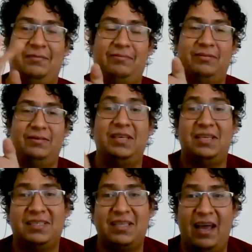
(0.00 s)

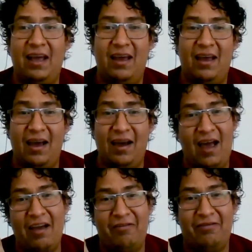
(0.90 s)
sister
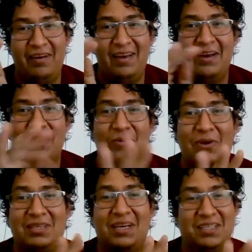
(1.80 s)
arrived, we just